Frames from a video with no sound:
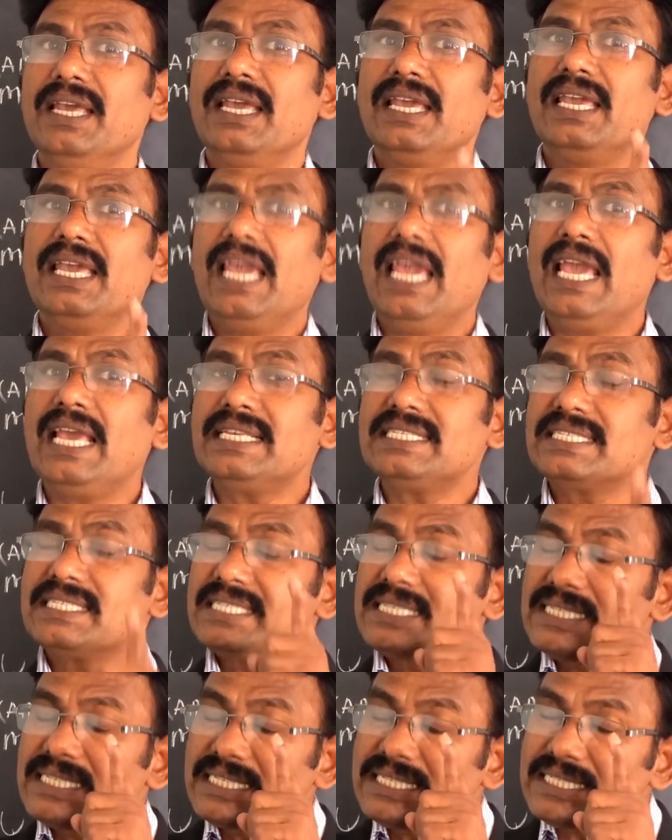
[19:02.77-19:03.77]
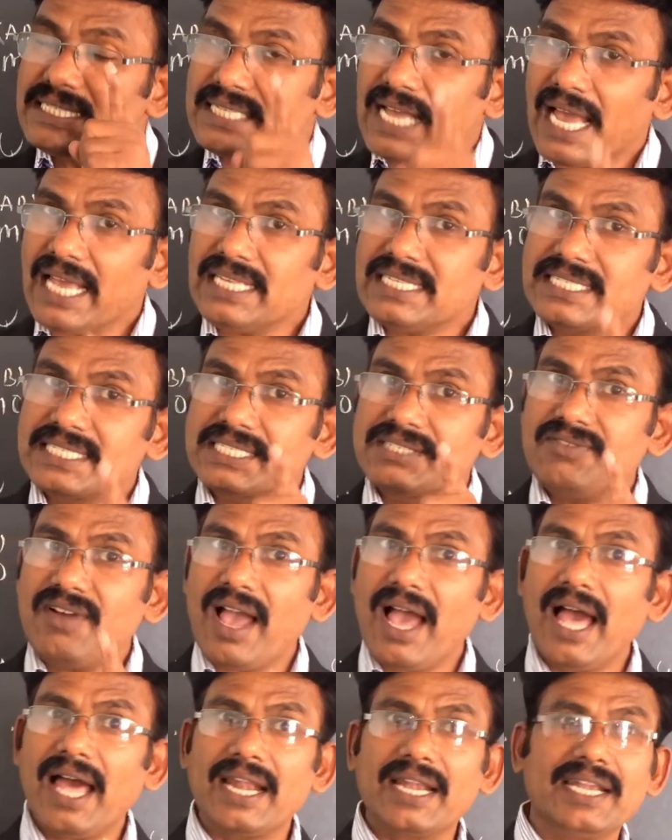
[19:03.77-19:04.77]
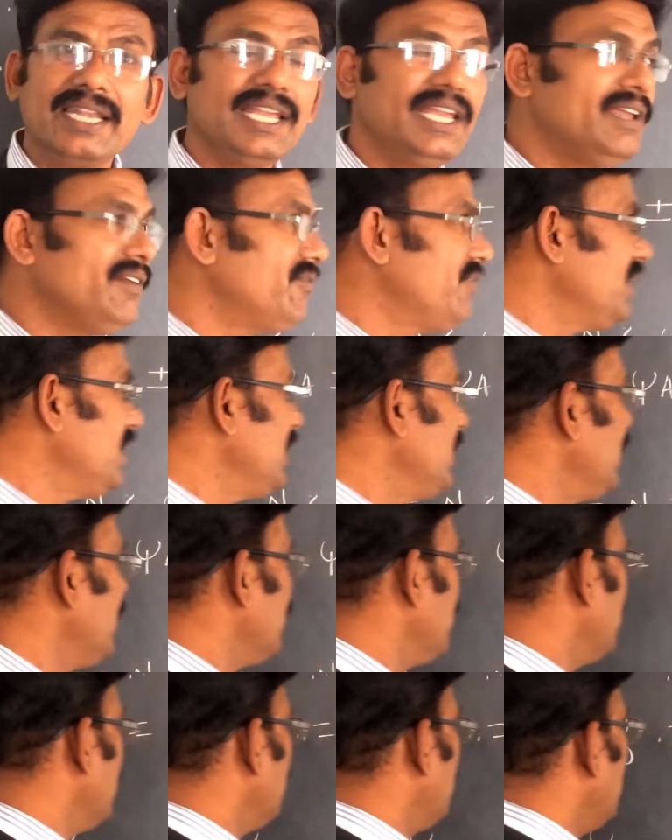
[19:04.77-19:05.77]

is psi square dV.